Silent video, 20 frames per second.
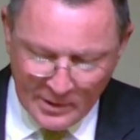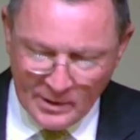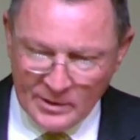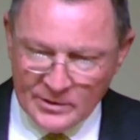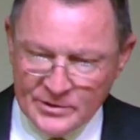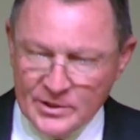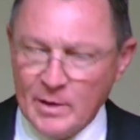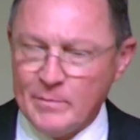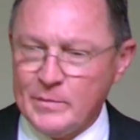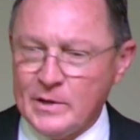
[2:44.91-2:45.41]

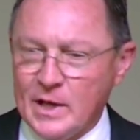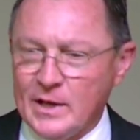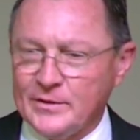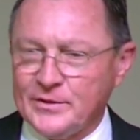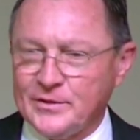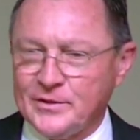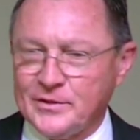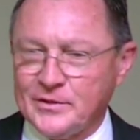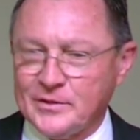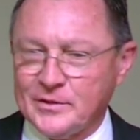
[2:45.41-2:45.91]
Some
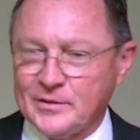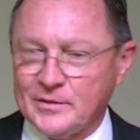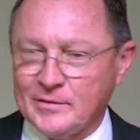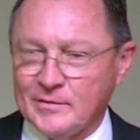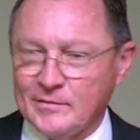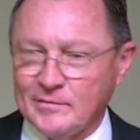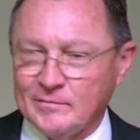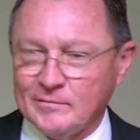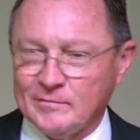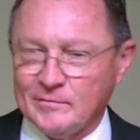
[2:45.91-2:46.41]
nuts
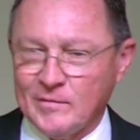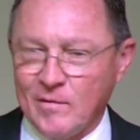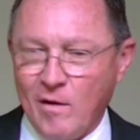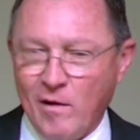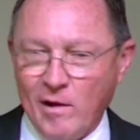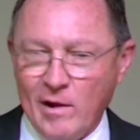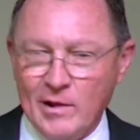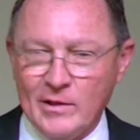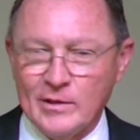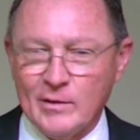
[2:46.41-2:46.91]

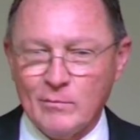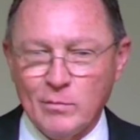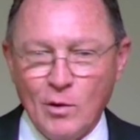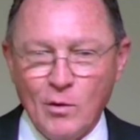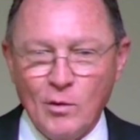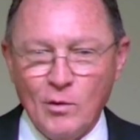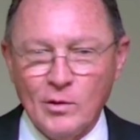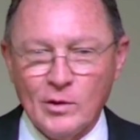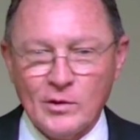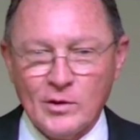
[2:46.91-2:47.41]
in the bowl